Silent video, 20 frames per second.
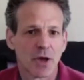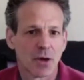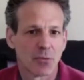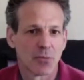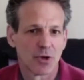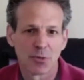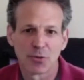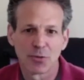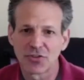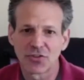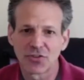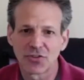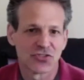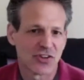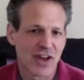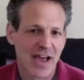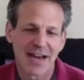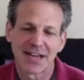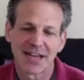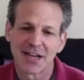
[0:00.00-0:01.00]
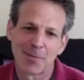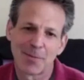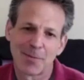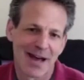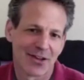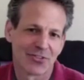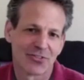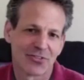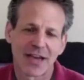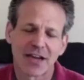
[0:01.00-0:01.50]
We were just chatting
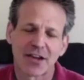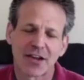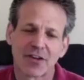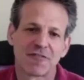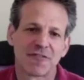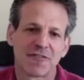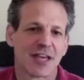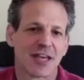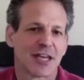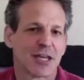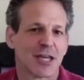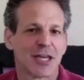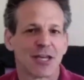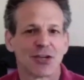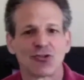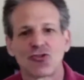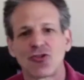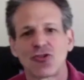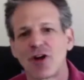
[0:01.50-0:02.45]
about DecaFit and